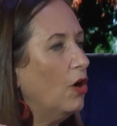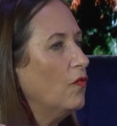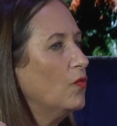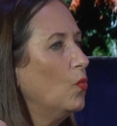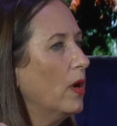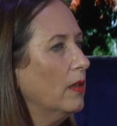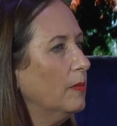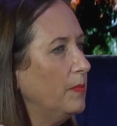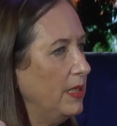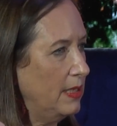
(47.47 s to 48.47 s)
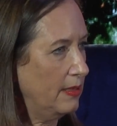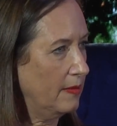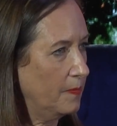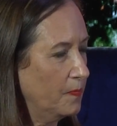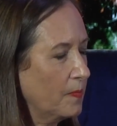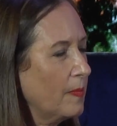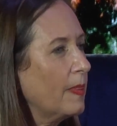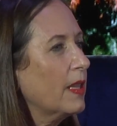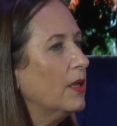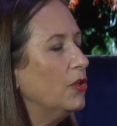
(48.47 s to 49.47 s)
of well-being.
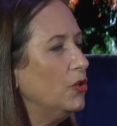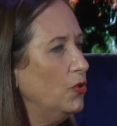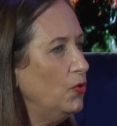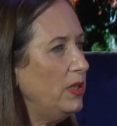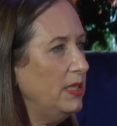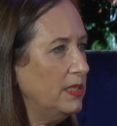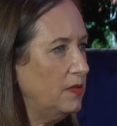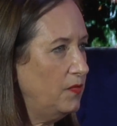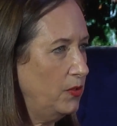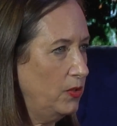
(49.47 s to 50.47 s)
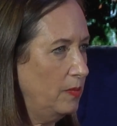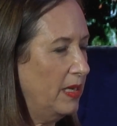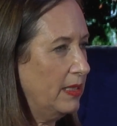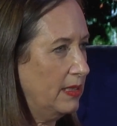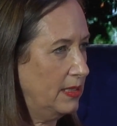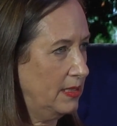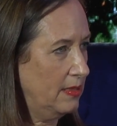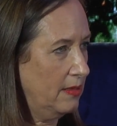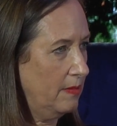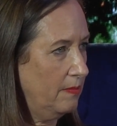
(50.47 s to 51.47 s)
You interviewed him at the
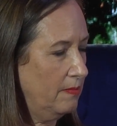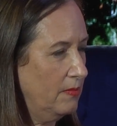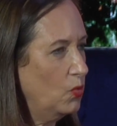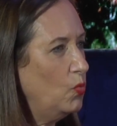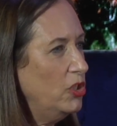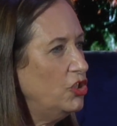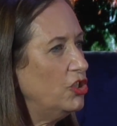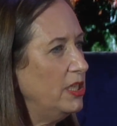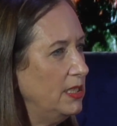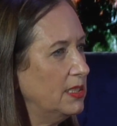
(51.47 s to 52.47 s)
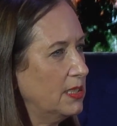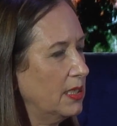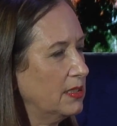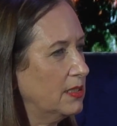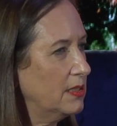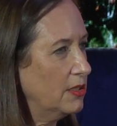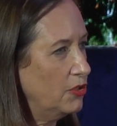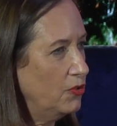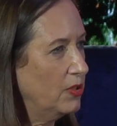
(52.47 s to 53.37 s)
time. Which insights did you